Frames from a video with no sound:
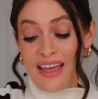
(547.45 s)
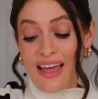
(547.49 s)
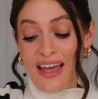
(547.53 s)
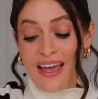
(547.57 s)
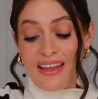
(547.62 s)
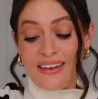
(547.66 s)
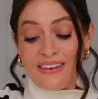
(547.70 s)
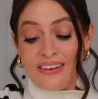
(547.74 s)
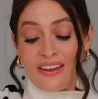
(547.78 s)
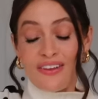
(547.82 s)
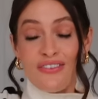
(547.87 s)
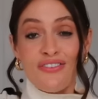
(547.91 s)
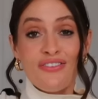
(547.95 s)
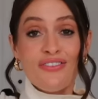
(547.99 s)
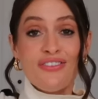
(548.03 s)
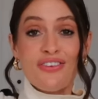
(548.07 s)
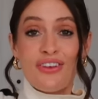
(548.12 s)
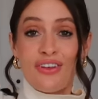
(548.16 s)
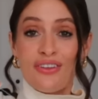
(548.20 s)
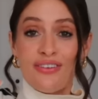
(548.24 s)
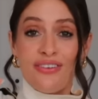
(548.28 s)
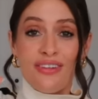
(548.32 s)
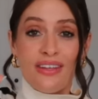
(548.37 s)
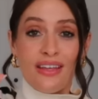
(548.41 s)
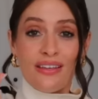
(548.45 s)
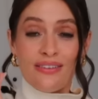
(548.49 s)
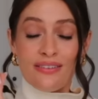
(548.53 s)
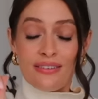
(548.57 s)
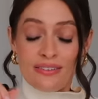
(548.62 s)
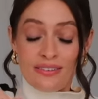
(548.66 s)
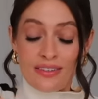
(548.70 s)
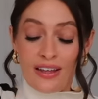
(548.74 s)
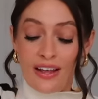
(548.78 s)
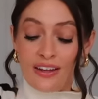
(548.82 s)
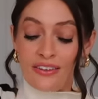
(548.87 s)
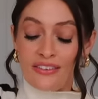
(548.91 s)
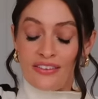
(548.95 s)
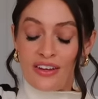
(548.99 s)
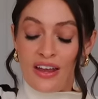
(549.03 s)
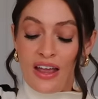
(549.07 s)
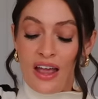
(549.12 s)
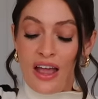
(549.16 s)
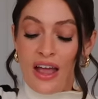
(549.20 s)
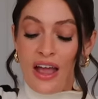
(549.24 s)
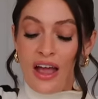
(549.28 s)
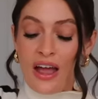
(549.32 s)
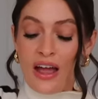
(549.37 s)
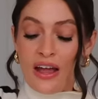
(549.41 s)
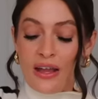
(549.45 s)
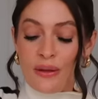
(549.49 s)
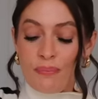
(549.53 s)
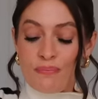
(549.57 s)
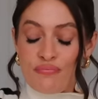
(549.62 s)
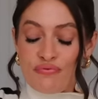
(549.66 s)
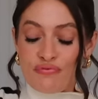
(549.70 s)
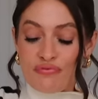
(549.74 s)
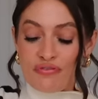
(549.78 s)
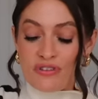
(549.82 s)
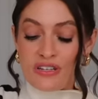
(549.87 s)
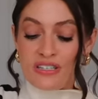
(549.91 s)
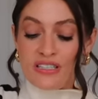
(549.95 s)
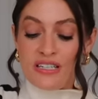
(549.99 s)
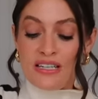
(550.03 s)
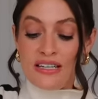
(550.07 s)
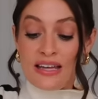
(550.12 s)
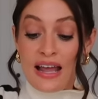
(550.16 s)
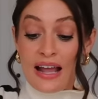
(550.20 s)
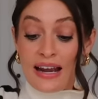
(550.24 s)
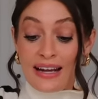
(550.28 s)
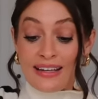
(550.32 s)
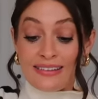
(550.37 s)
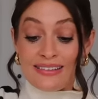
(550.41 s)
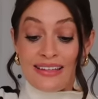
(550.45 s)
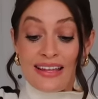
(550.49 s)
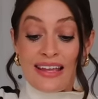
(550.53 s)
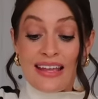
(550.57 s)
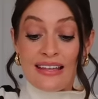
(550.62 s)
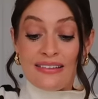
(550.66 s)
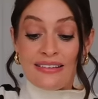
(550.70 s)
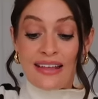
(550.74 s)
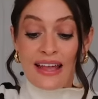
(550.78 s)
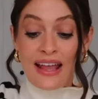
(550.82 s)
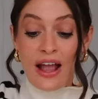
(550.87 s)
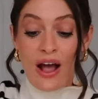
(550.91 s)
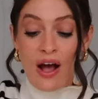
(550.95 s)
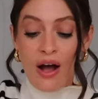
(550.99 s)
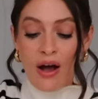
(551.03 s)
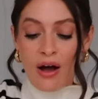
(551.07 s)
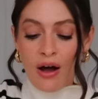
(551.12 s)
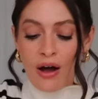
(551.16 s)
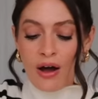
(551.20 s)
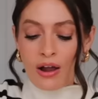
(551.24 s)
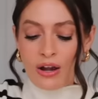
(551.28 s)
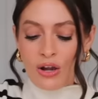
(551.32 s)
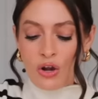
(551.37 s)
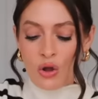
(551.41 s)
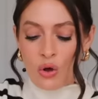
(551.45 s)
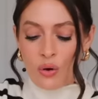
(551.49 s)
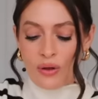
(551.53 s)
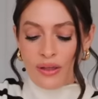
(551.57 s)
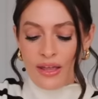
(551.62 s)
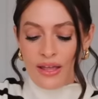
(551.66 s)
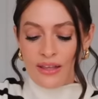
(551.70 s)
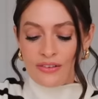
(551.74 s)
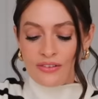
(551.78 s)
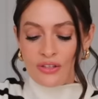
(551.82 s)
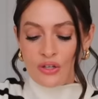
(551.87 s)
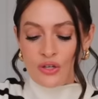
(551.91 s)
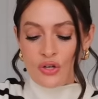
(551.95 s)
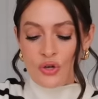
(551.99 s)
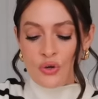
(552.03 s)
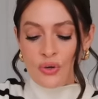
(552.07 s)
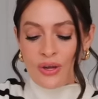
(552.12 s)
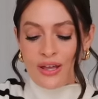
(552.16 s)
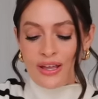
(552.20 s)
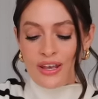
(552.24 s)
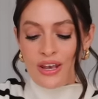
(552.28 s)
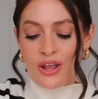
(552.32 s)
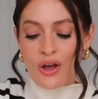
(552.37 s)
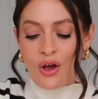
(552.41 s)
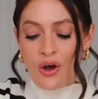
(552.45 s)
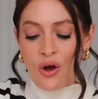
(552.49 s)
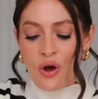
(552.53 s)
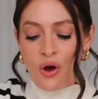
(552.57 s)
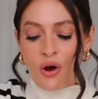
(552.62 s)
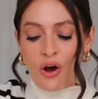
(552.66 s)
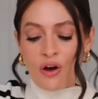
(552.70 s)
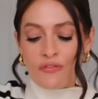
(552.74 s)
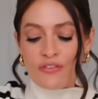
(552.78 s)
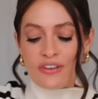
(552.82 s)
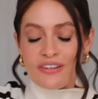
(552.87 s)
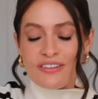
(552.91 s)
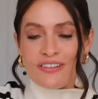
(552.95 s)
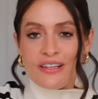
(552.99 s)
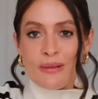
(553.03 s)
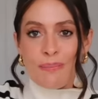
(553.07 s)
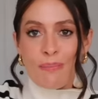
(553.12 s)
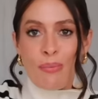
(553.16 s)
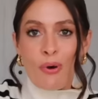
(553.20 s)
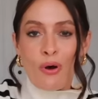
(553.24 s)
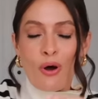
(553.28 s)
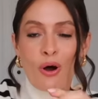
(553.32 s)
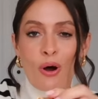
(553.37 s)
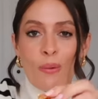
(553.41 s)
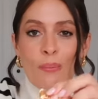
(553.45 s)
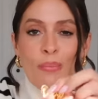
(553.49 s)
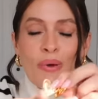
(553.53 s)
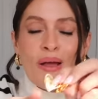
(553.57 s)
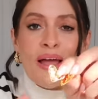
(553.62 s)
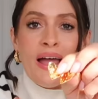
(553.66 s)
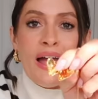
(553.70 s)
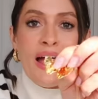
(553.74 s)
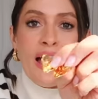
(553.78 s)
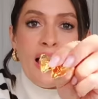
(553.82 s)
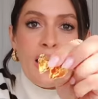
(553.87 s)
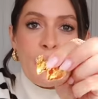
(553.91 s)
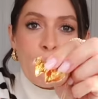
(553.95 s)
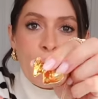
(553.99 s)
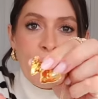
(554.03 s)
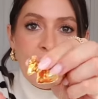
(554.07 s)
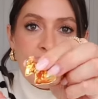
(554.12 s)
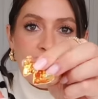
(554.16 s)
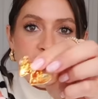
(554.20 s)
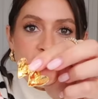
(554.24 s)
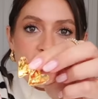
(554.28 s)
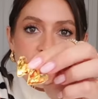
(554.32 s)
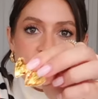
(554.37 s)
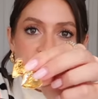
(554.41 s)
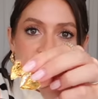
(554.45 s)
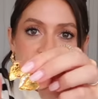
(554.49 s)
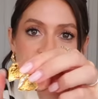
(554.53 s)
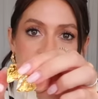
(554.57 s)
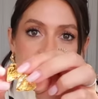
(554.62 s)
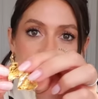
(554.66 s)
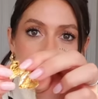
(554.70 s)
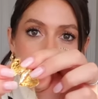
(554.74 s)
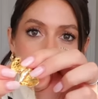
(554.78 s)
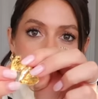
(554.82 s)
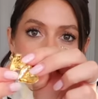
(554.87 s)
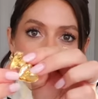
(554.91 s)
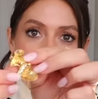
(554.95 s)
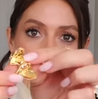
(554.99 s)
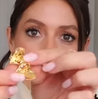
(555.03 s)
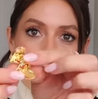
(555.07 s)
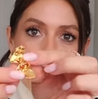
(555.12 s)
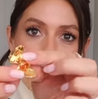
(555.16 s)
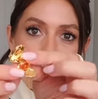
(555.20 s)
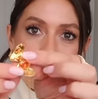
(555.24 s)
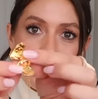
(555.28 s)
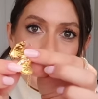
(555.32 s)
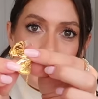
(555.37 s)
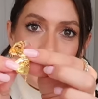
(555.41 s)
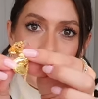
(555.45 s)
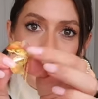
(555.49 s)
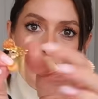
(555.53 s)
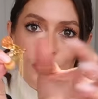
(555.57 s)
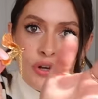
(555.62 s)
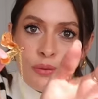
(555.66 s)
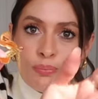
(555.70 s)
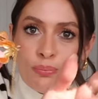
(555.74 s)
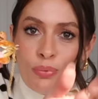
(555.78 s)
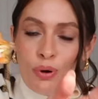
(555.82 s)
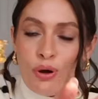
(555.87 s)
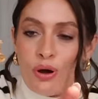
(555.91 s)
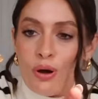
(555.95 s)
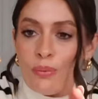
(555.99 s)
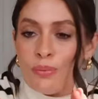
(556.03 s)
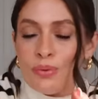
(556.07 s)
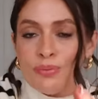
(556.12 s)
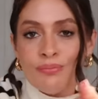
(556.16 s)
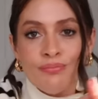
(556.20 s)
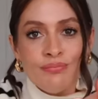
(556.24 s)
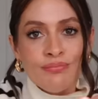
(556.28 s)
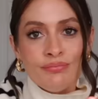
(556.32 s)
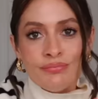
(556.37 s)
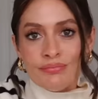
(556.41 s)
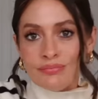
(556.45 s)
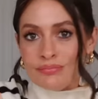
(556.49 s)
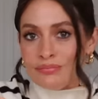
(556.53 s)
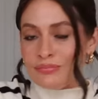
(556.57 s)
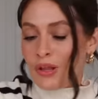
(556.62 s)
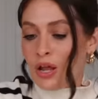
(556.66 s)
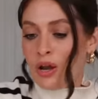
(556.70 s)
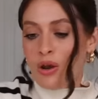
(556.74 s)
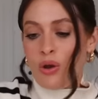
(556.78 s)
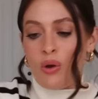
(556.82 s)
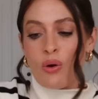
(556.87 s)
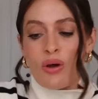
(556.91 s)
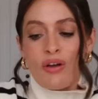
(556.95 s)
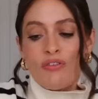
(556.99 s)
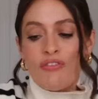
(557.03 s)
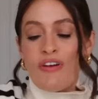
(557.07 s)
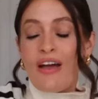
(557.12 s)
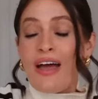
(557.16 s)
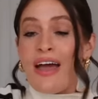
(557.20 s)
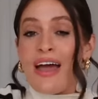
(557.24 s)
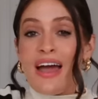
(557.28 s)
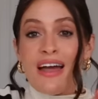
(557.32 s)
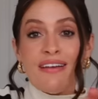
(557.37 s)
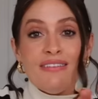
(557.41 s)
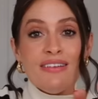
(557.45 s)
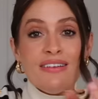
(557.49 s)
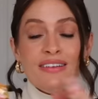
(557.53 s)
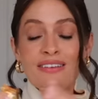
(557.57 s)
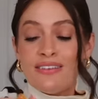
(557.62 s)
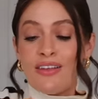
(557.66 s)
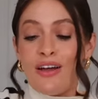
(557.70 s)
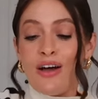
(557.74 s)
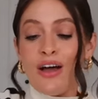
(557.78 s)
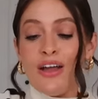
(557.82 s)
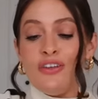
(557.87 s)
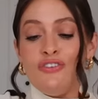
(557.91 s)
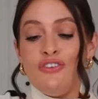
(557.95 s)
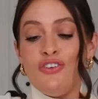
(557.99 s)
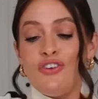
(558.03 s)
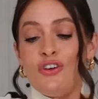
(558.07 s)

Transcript: And I just think it's such a pretty necklace. It is a heart locket, so you can obviously pop a picture inside if you want to. You could pop a lock of hair inside.